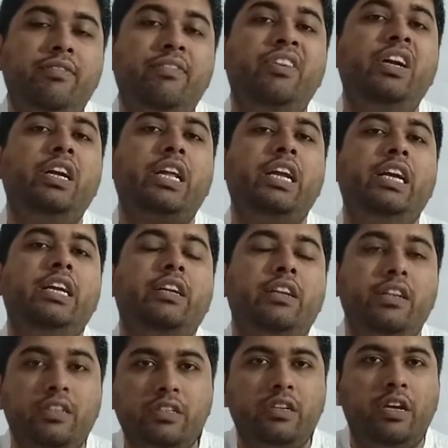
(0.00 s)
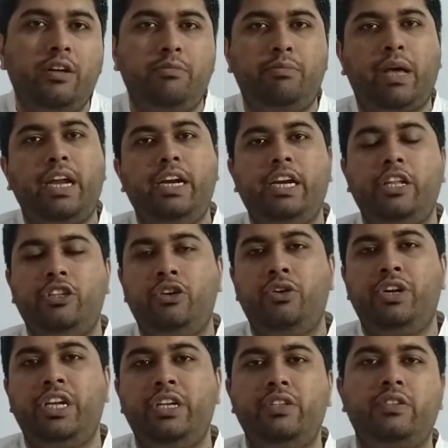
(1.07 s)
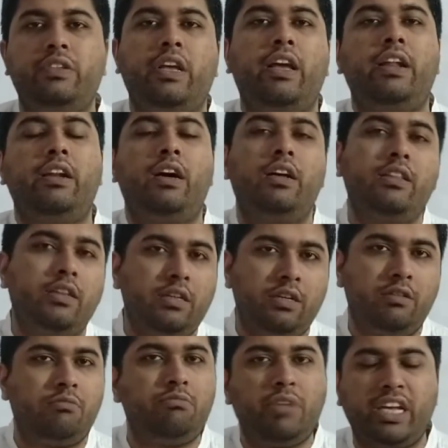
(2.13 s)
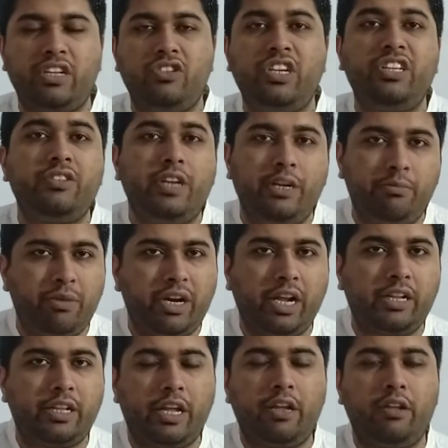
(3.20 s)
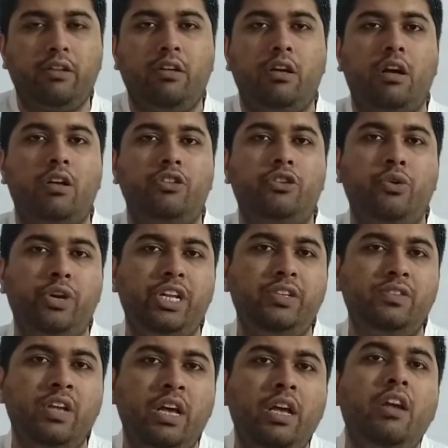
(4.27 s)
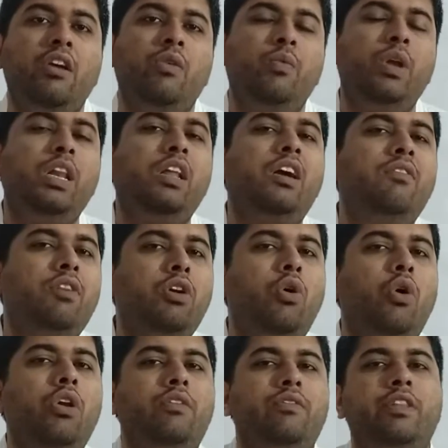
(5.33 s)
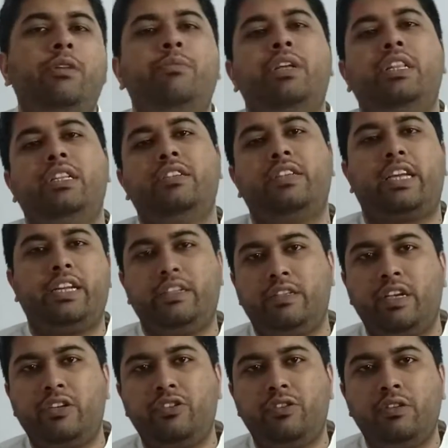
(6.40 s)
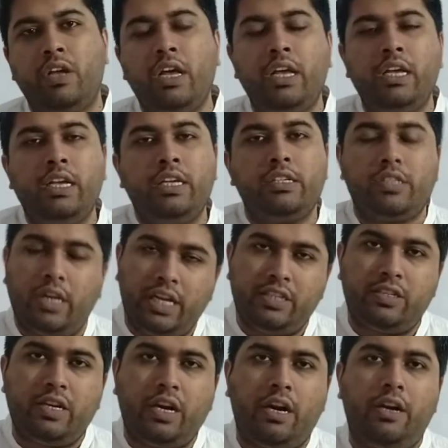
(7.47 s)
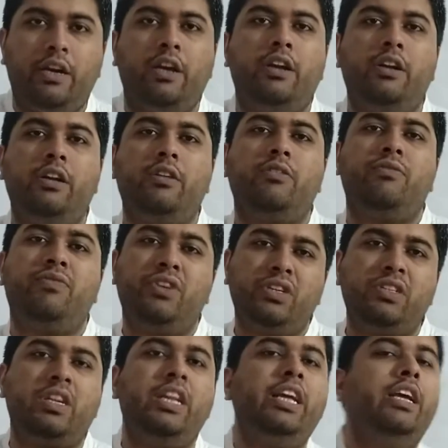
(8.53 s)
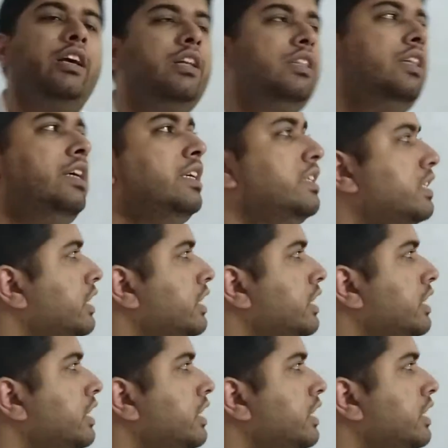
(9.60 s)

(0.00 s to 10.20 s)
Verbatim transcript: different interest parity theories and other exchange rate predicting uh, theories. We'll cover all of them in the second session. So let's start Firstly, the